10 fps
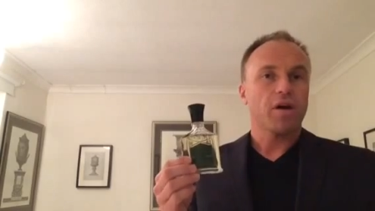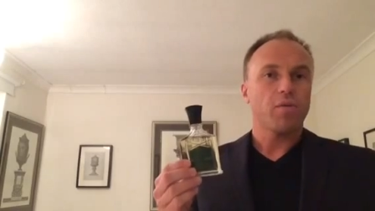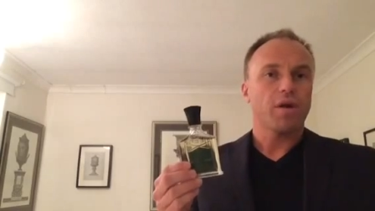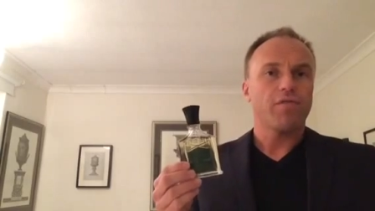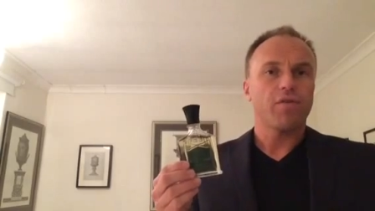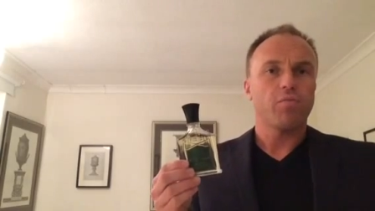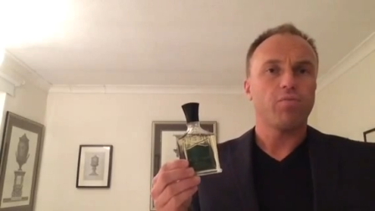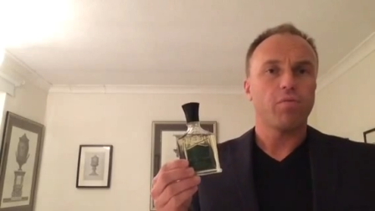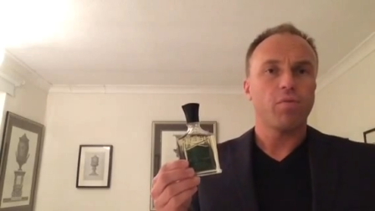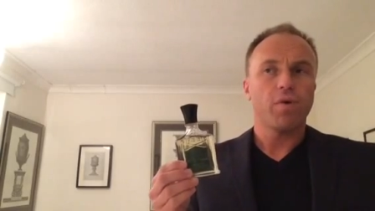I would have no
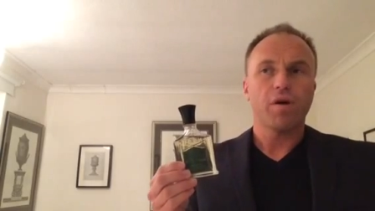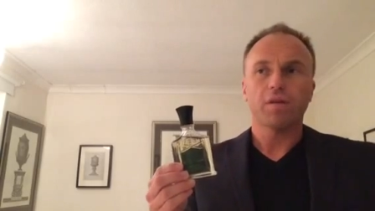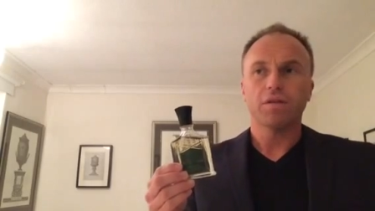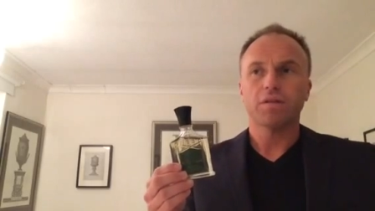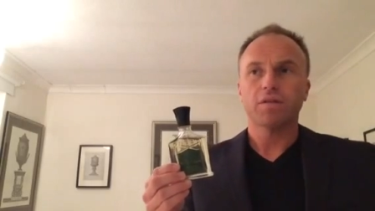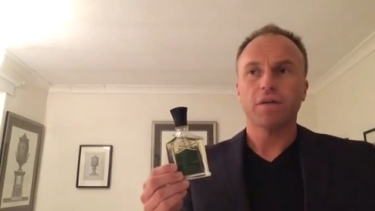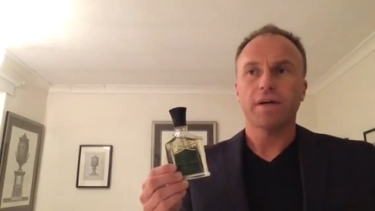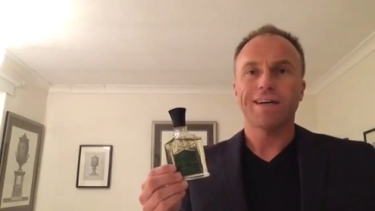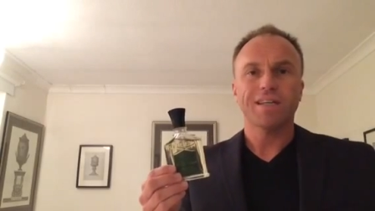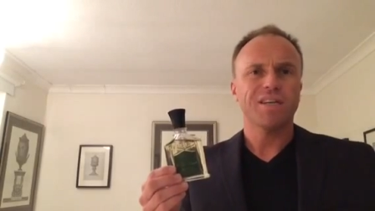problem wearing this
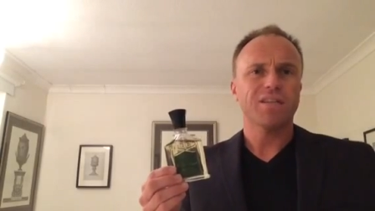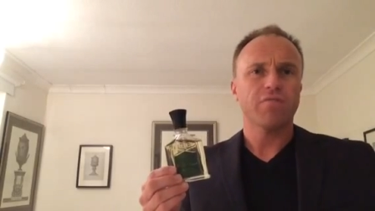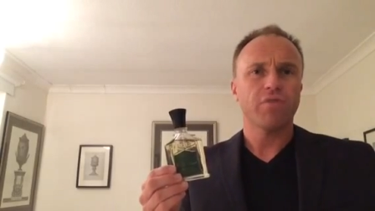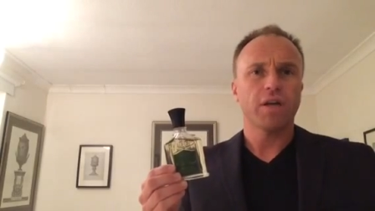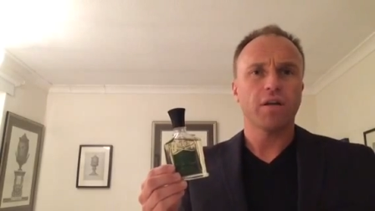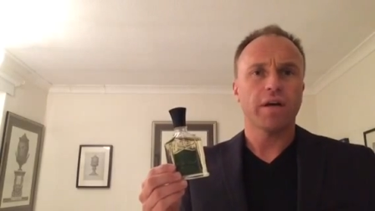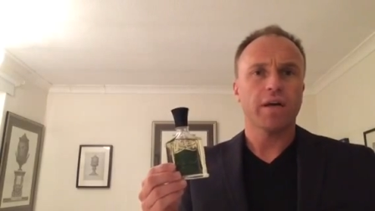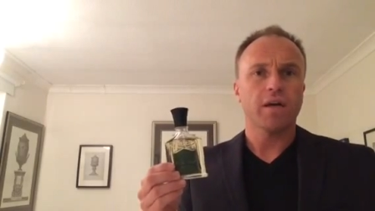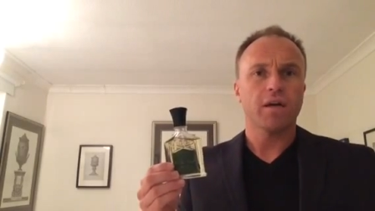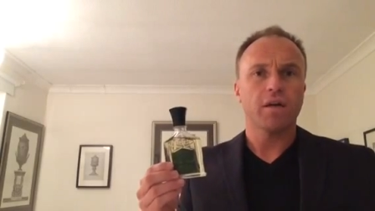as I really
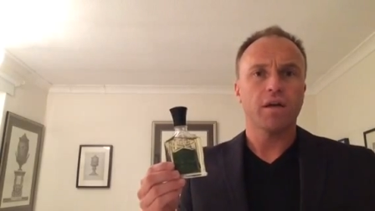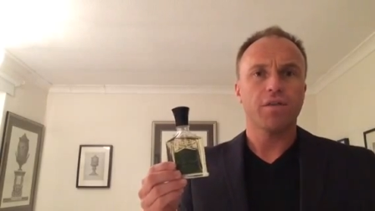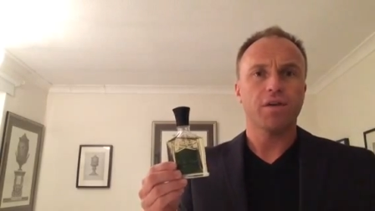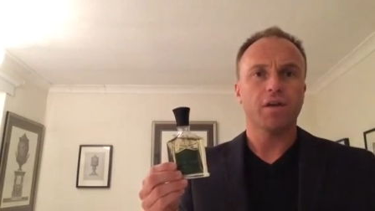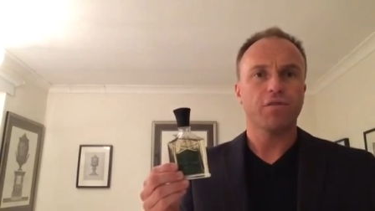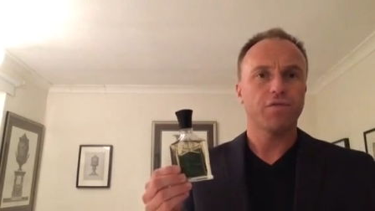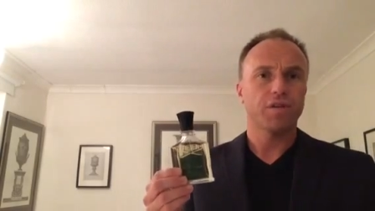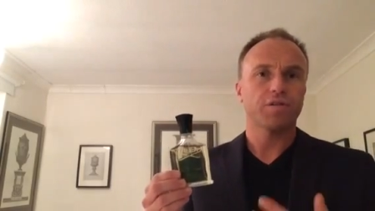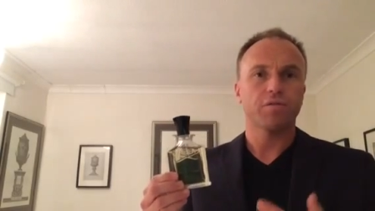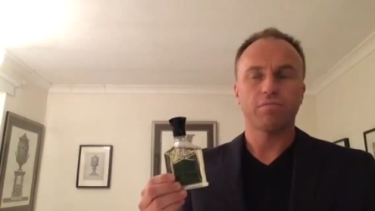like it, and I think it
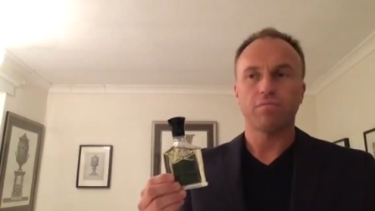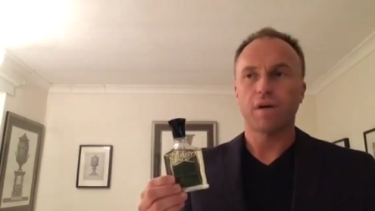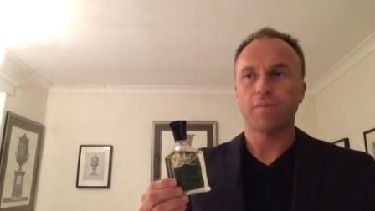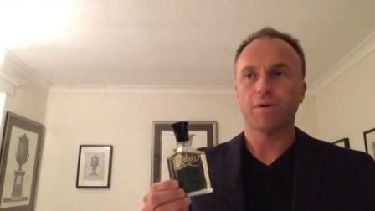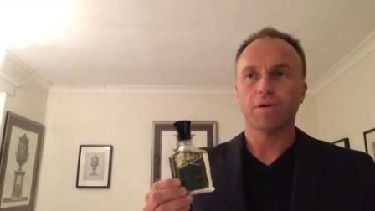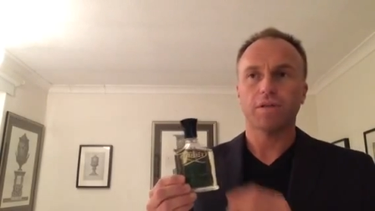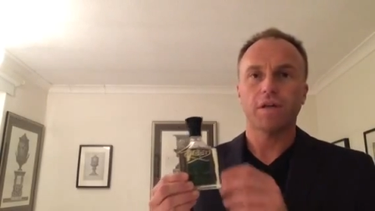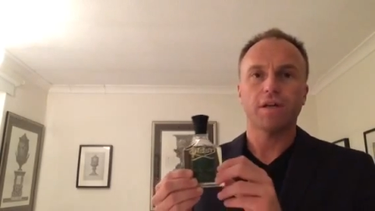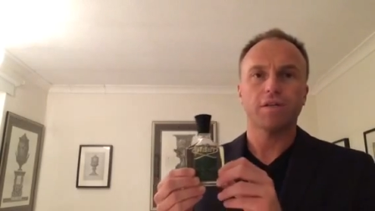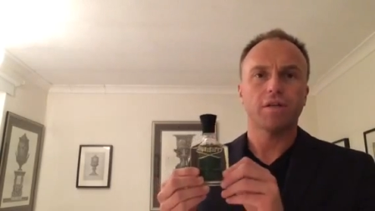fits my
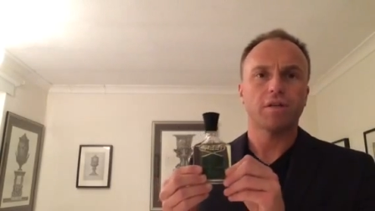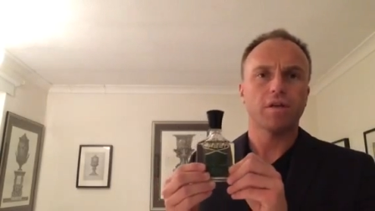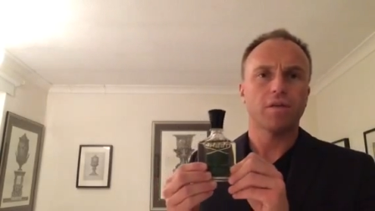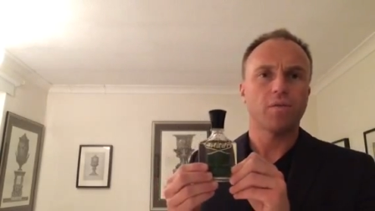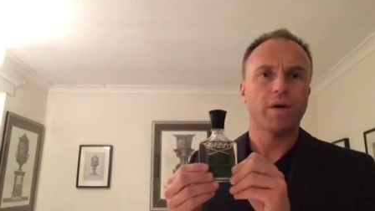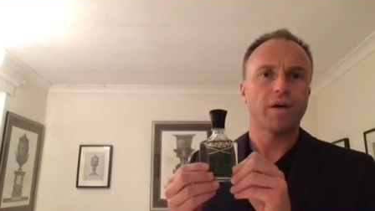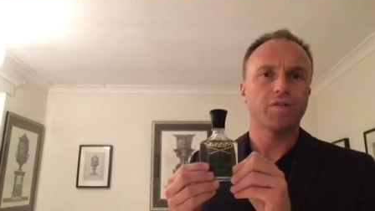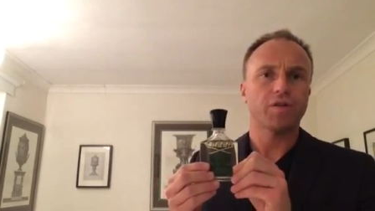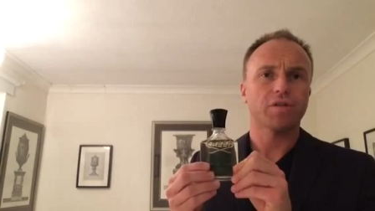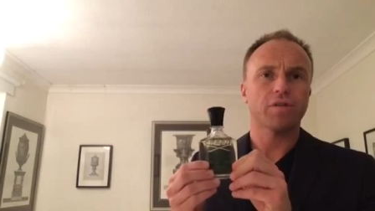personality and the way I
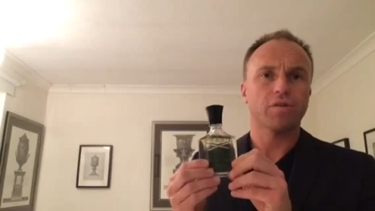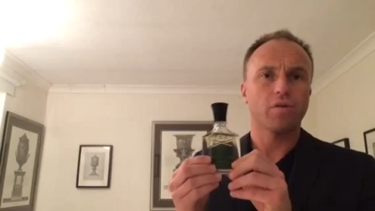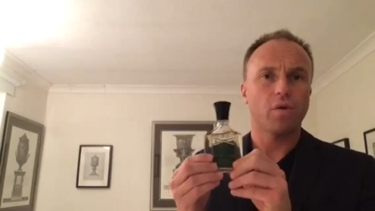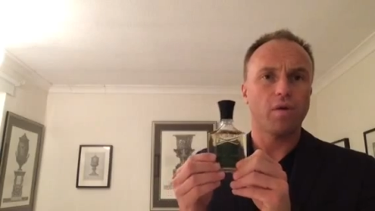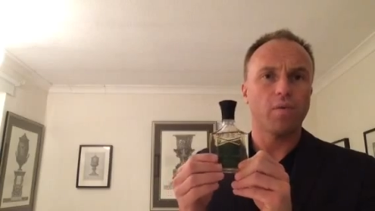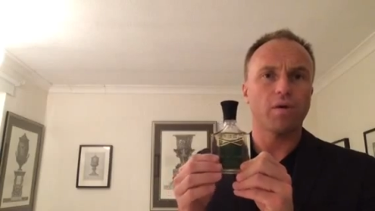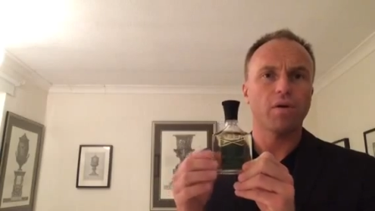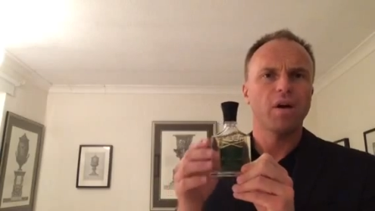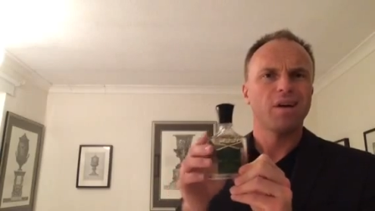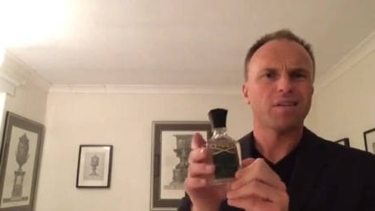dress quite
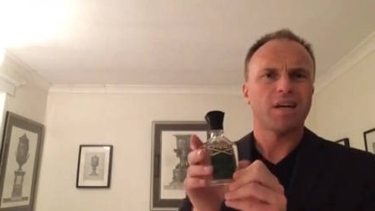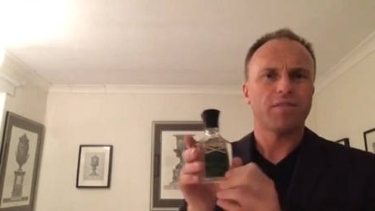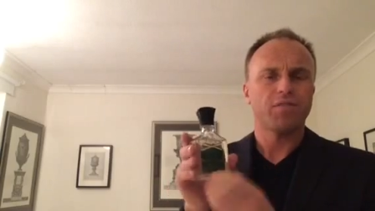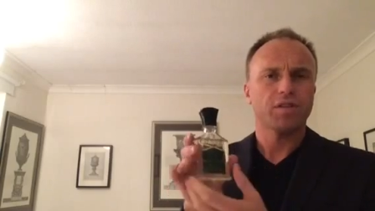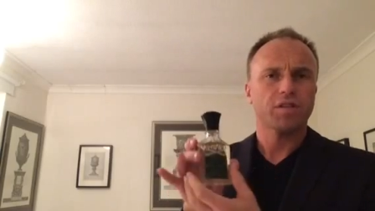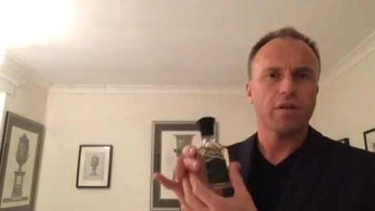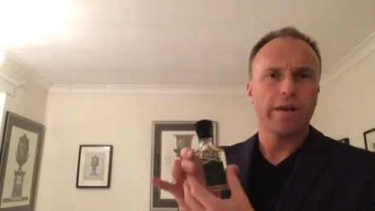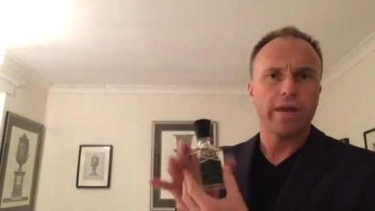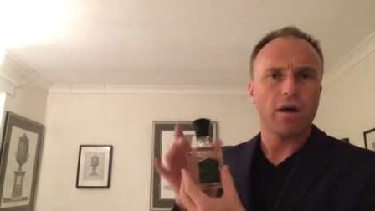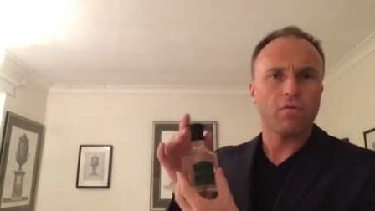well to have this
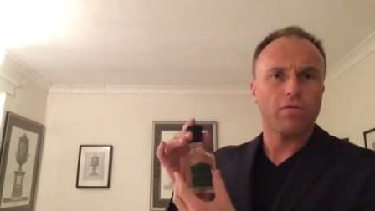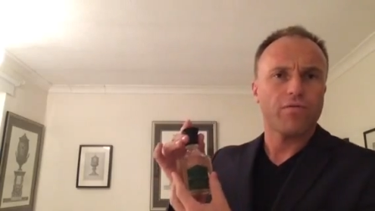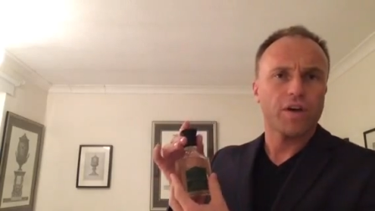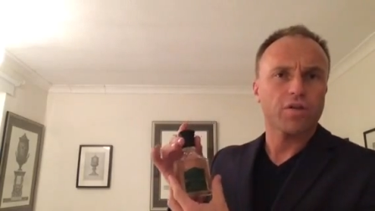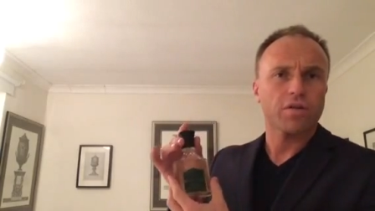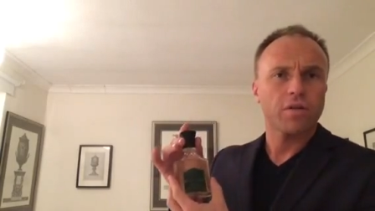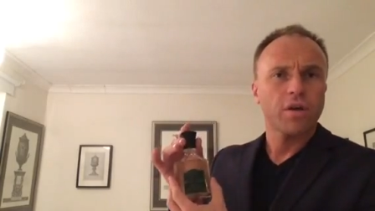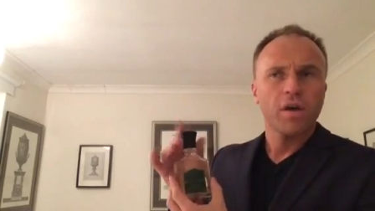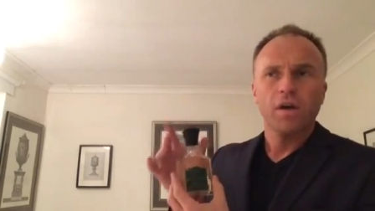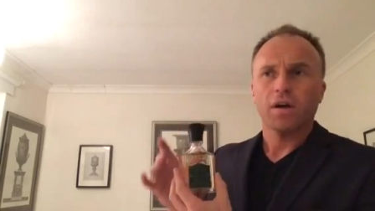slightly old-fashioned
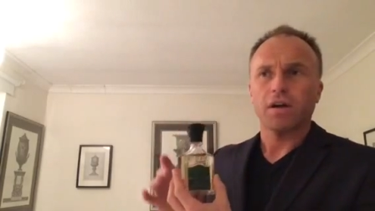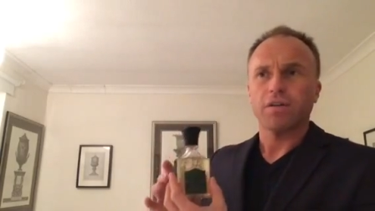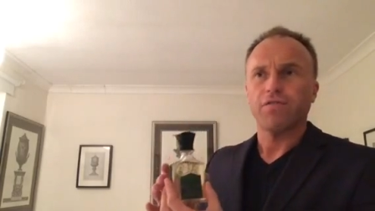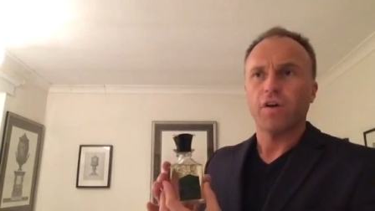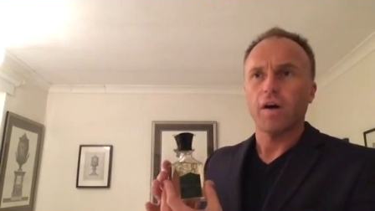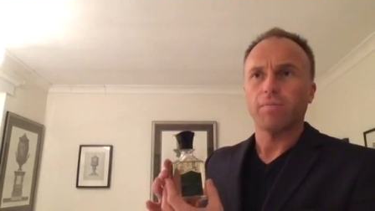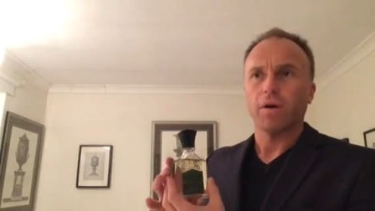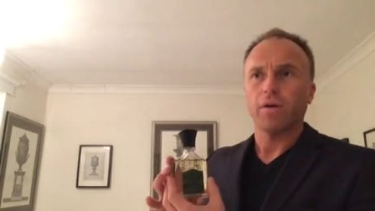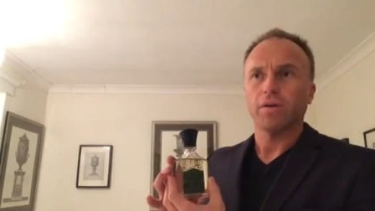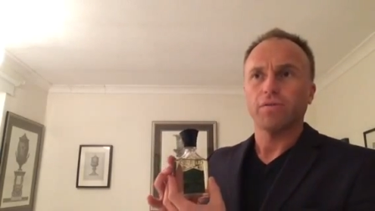kind of vibe
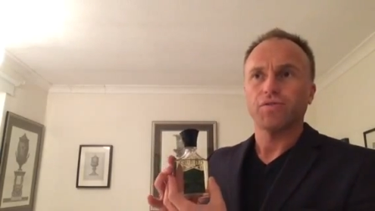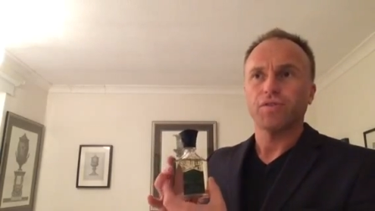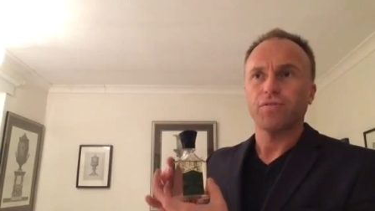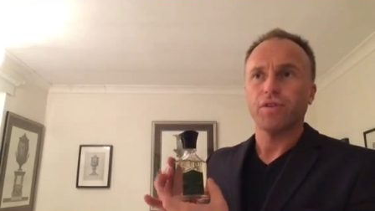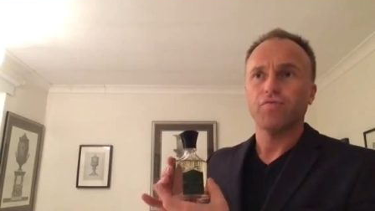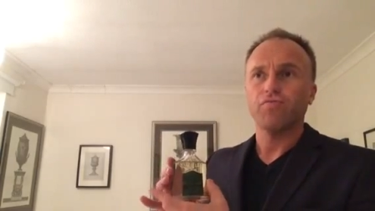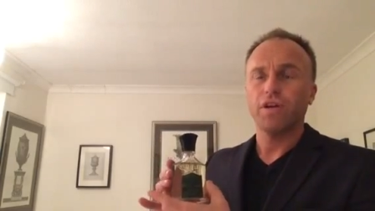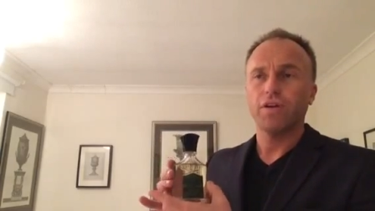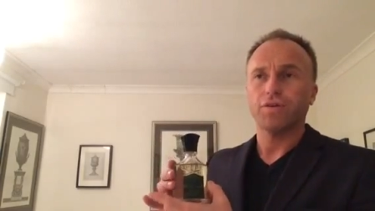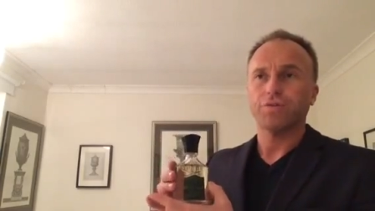going on. So it's
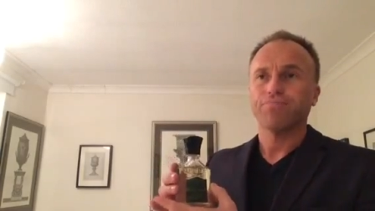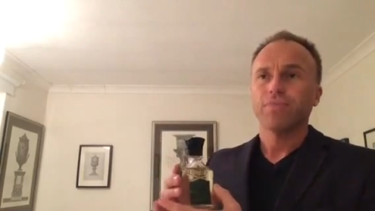really good.